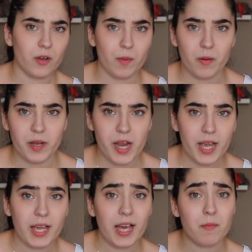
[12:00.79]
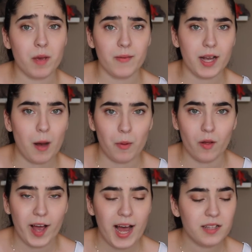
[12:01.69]
your baby naked, maybe a couple
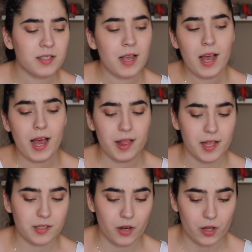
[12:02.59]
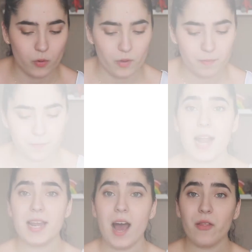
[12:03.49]
of hats, and that's gonna do it.
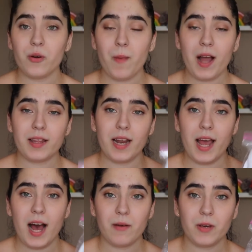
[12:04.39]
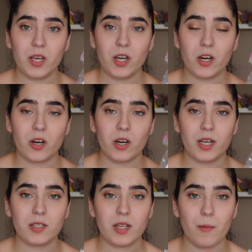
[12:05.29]
Another bag that I have here
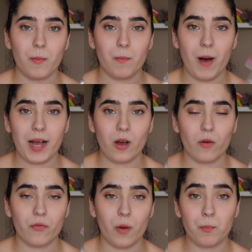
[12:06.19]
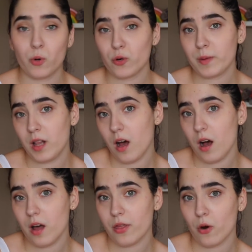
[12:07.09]
is a bag of burp
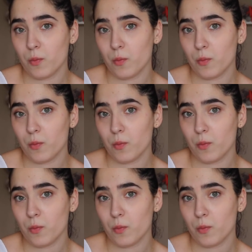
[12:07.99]
cloth or